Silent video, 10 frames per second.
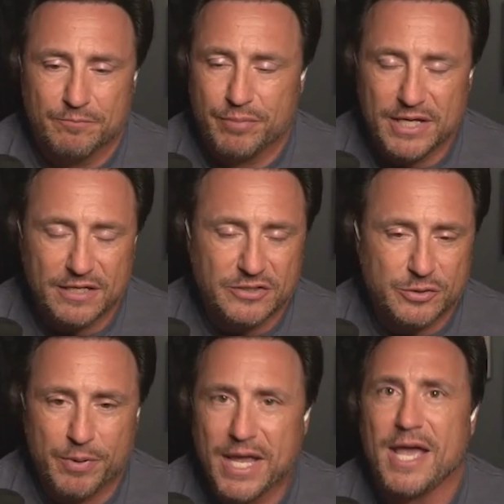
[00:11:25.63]
being in
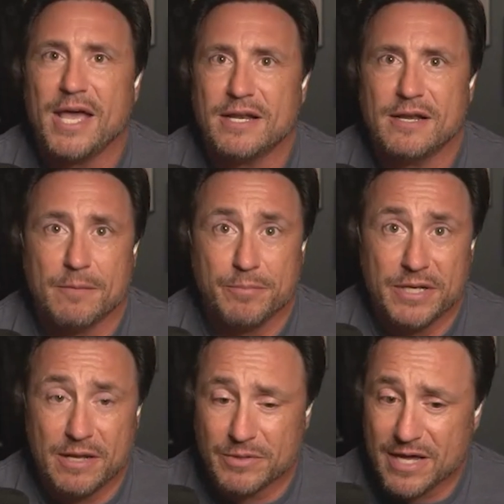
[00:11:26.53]
Japan and not
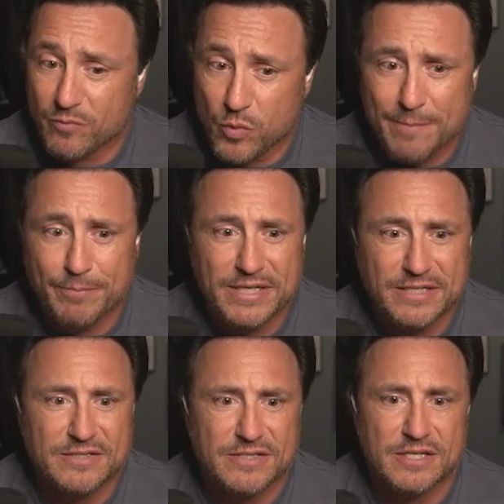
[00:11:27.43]
being able to have
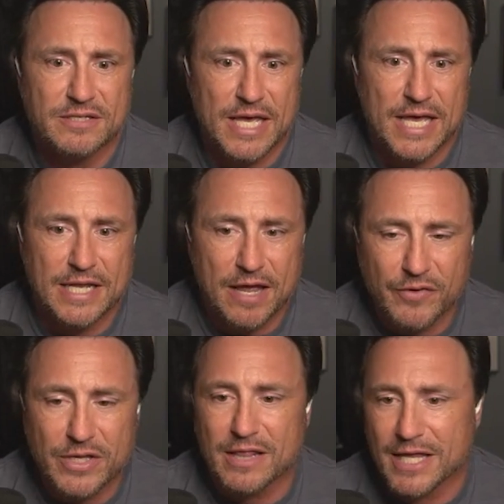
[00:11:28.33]
weapons and and
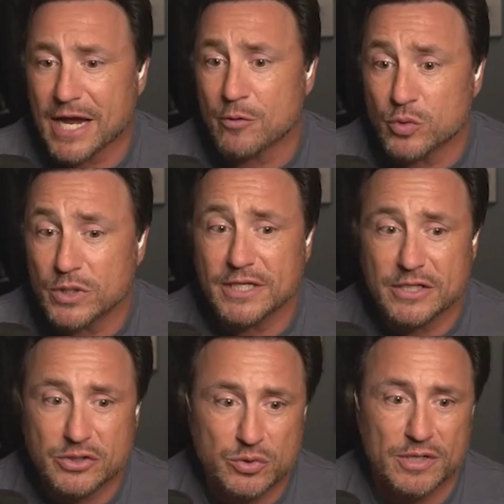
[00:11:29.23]
every like I really
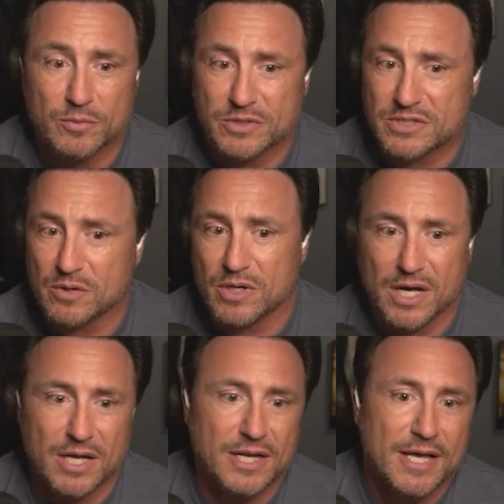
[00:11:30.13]
enjoy what's going
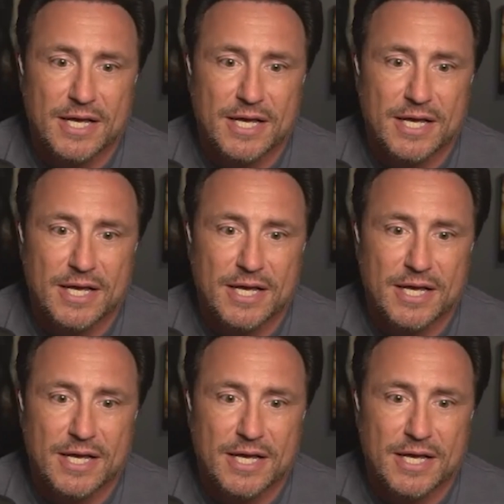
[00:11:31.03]
on.